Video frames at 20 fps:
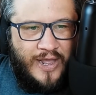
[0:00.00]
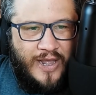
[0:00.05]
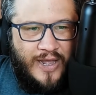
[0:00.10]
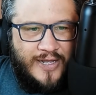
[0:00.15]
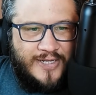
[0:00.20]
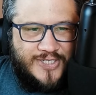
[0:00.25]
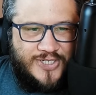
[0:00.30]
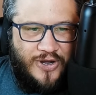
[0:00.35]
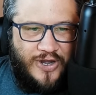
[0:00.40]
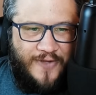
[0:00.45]

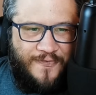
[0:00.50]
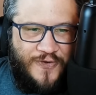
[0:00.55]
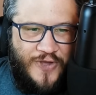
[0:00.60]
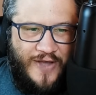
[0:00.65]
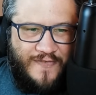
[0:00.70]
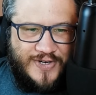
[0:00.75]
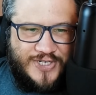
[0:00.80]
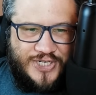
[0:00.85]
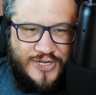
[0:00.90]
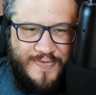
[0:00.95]
So if you
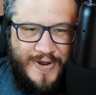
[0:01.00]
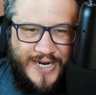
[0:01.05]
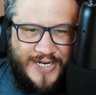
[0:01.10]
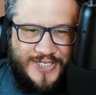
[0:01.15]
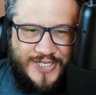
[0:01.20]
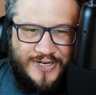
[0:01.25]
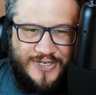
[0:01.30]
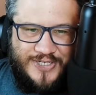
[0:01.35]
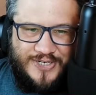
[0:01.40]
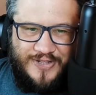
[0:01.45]
have a 2-mana
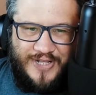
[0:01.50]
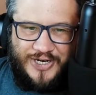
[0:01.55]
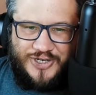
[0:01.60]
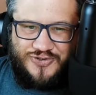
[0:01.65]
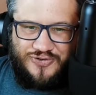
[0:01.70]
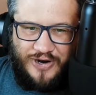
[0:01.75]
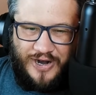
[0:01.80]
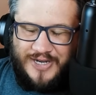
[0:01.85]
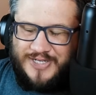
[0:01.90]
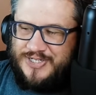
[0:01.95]
2/2 that
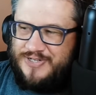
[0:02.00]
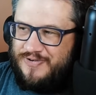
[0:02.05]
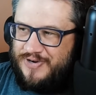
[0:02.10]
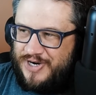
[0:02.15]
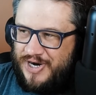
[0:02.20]
draws you a